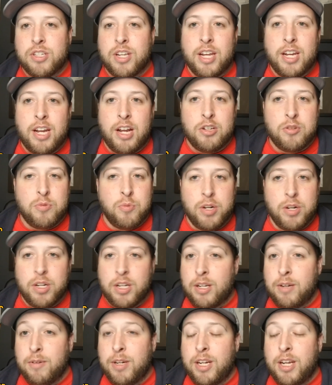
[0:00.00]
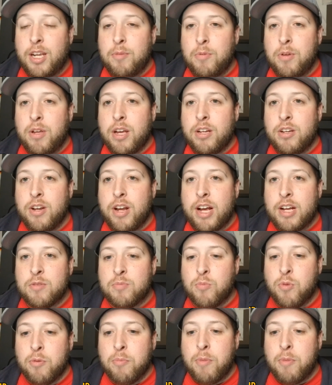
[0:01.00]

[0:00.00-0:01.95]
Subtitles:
and I just want to keep getting you guys more